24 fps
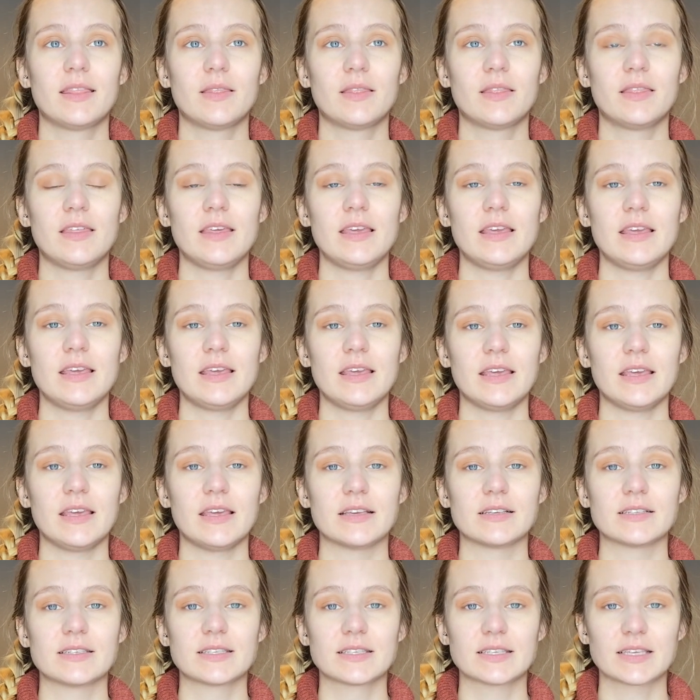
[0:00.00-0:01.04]
The
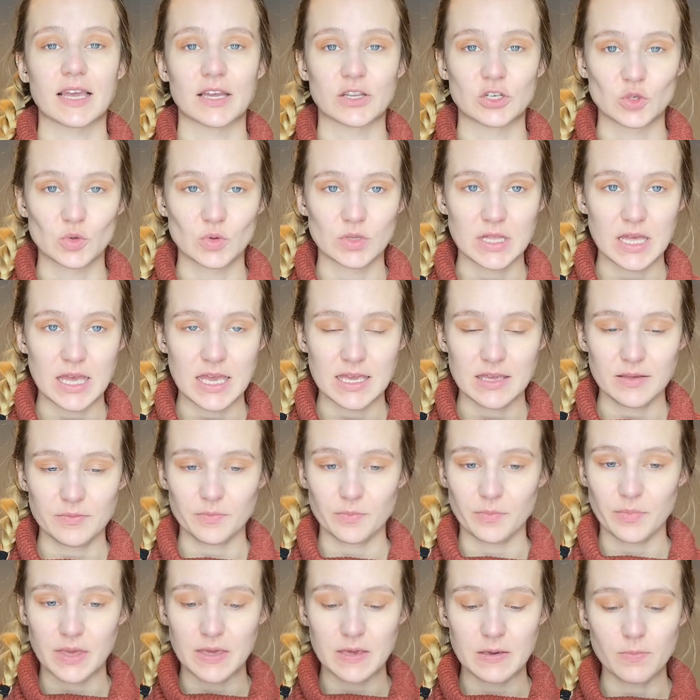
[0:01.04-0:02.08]

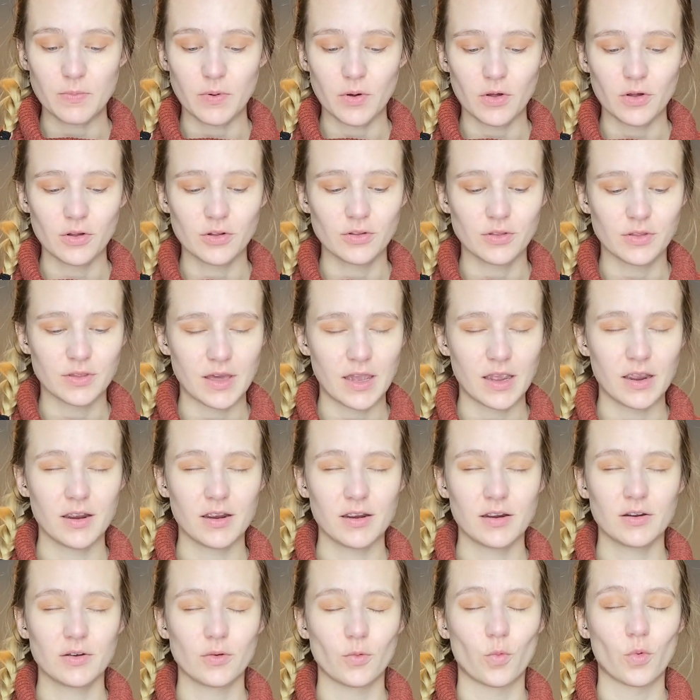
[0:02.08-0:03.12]
scheduling people
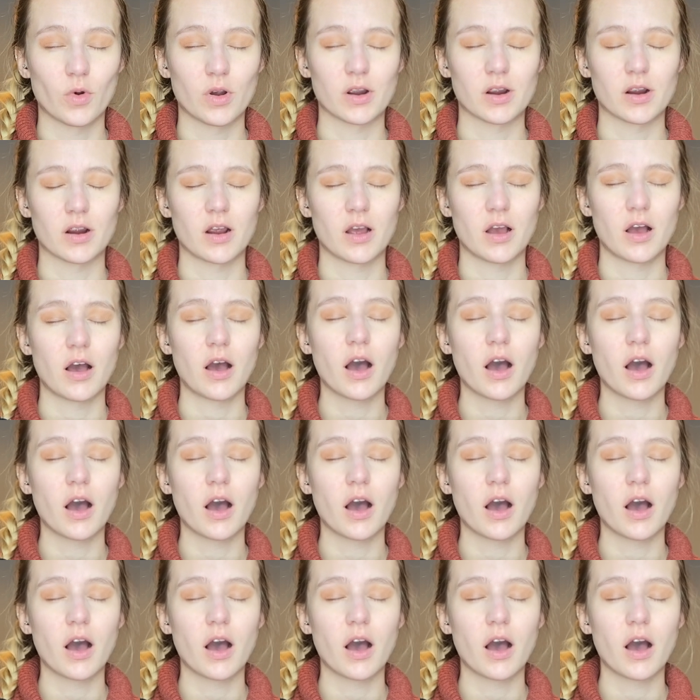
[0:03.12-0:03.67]
there were